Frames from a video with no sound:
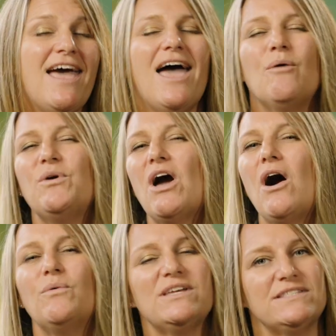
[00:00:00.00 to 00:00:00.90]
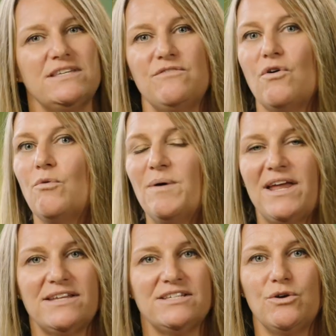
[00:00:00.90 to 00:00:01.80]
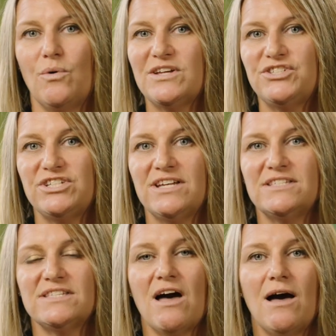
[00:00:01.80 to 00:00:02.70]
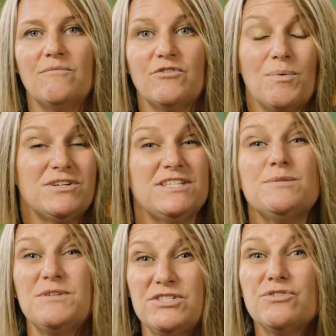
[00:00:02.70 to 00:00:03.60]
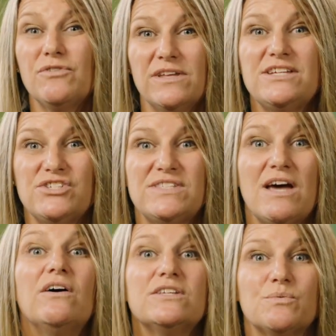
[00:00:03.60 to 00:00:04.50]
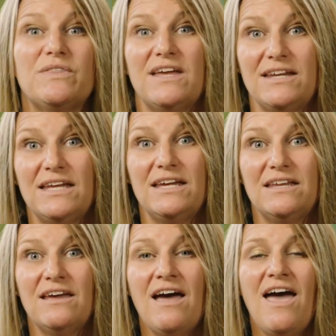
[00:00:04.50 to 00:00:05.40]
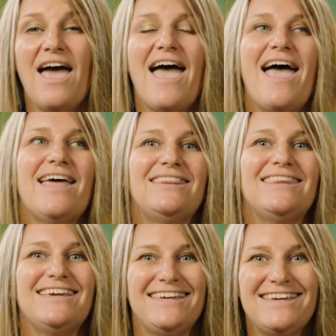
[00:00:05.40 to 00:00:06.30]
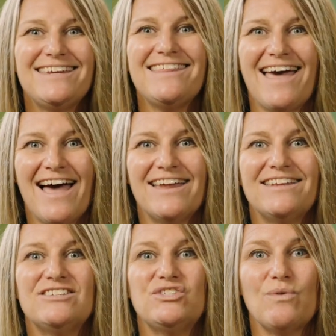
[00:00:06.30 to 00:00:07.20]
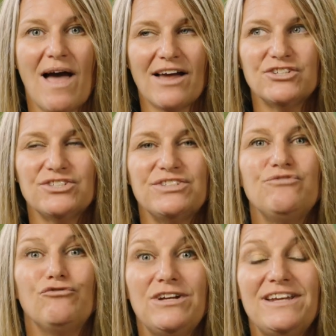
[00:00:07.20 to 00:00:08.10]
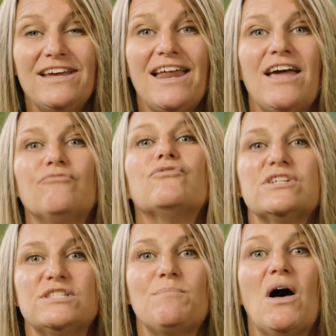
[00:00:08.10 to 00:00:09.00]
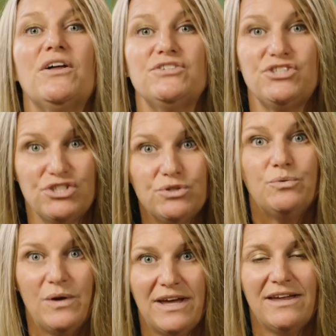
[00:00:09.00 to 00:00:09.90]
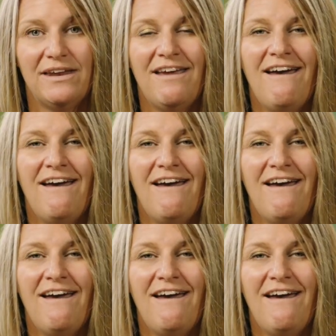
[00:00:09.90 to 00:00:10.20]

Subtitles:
And we always leave open-ended questions for participants to really just tell us what they need. And the key to that is to actually read it and respond to it.